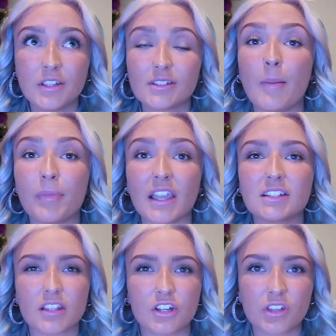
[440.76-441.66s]
something.
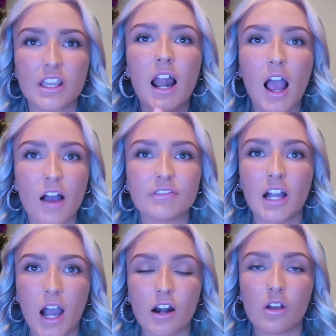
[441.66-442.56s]
It's literally an
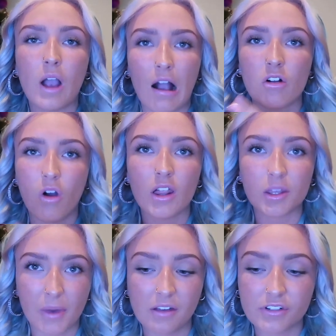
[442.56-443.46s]
avocado
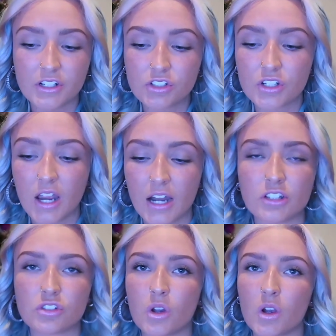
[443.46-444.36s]
alcoholic beverage and
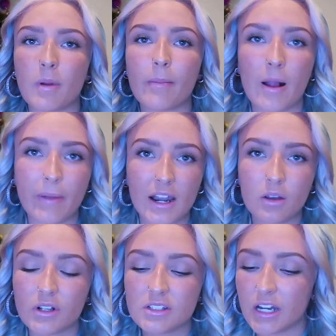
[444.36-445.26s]
it's so good. My mom had
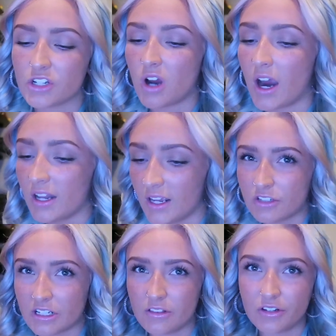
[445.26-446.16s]
it once and I tried it. I
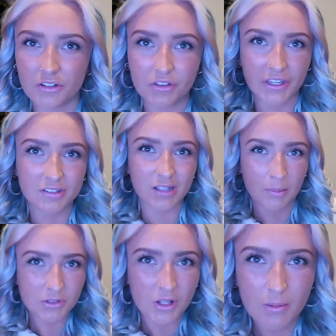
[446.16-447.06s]
was like a little like
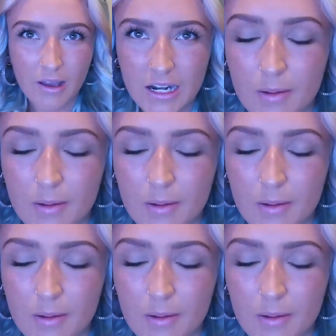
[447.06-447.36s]
skeptical about